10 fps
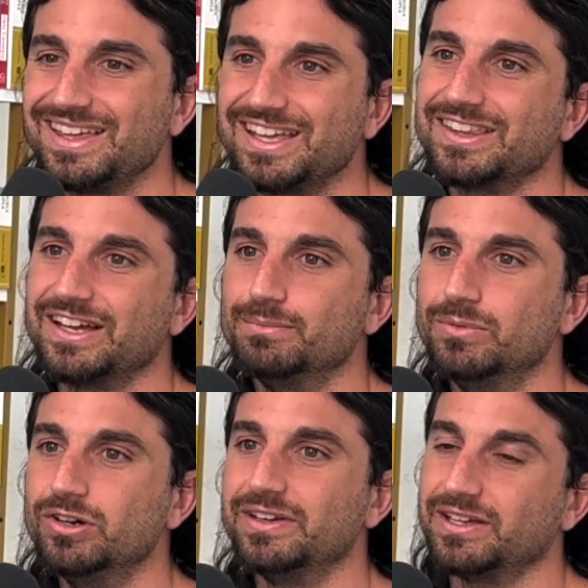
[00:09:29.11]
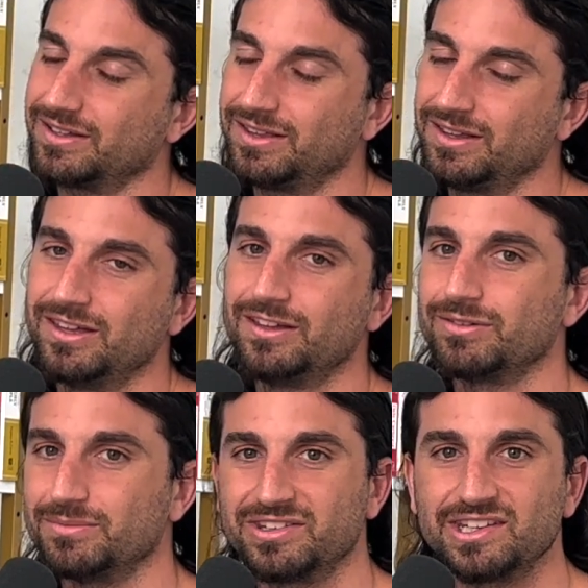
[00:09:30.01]
And I am moving
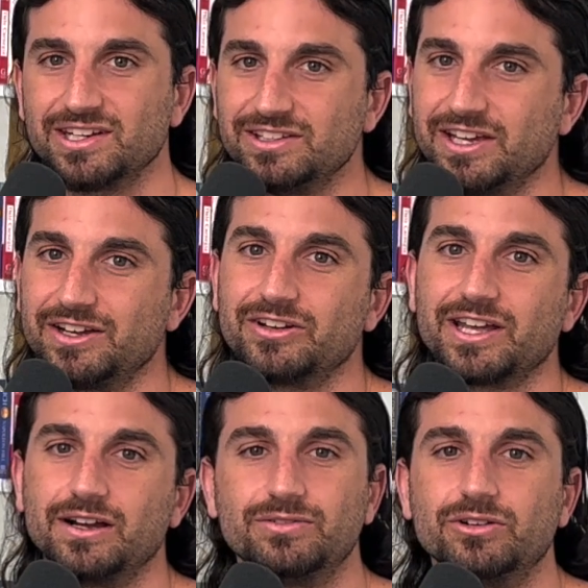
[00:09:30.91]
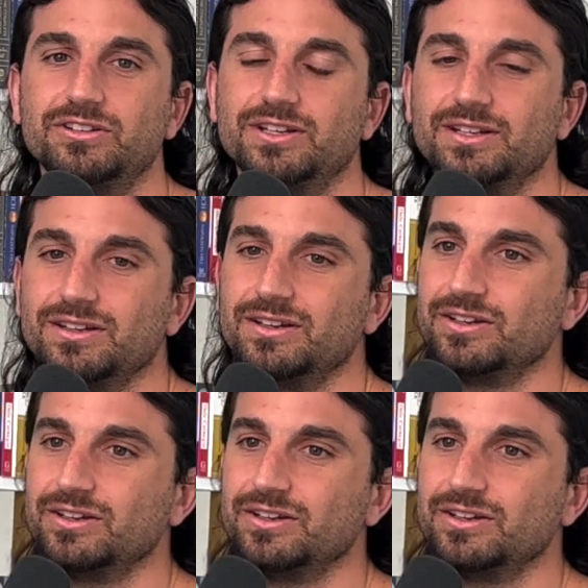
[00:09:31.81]
from San Diego, California